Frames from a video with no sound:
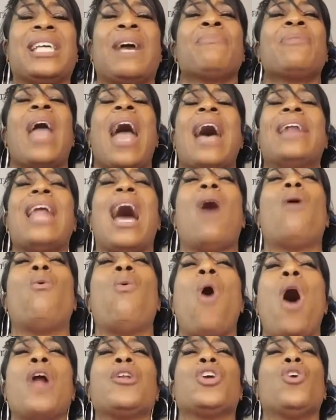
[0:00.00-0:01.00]
And I
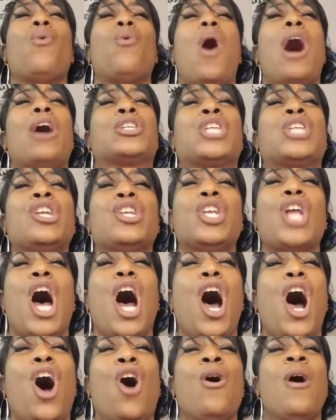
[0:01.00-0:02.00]
want you all to
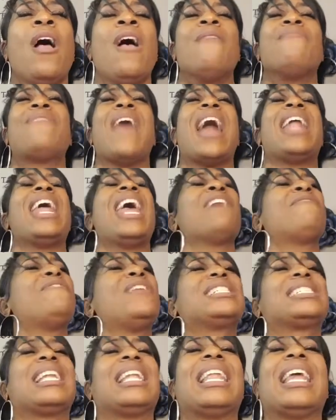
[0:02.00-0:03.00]
know that if
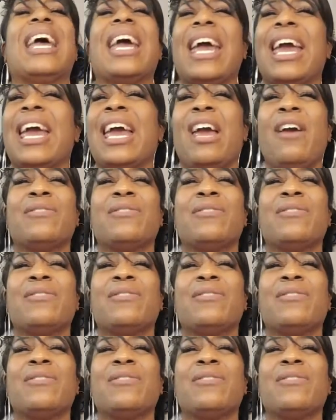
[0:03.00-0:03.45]
it's leaves,